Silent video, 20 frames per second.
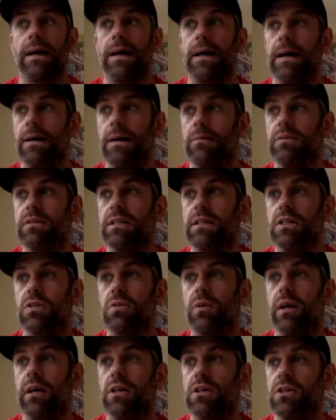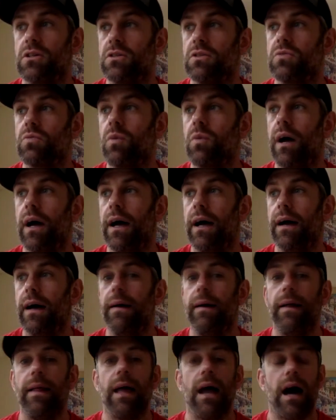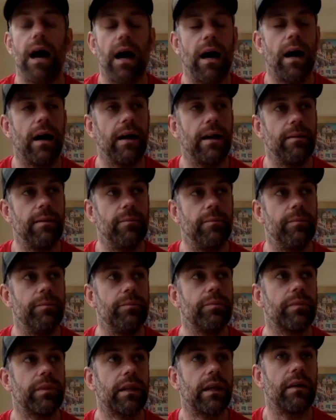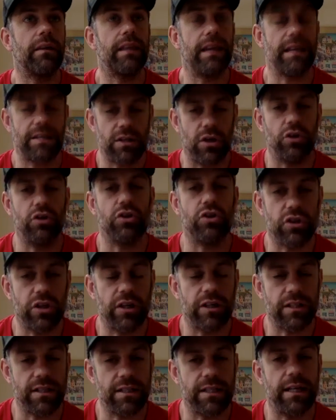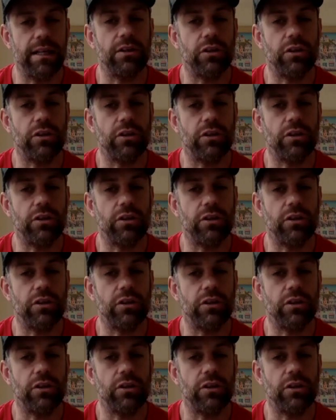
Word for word: um, situations where I'm there's uncertainty.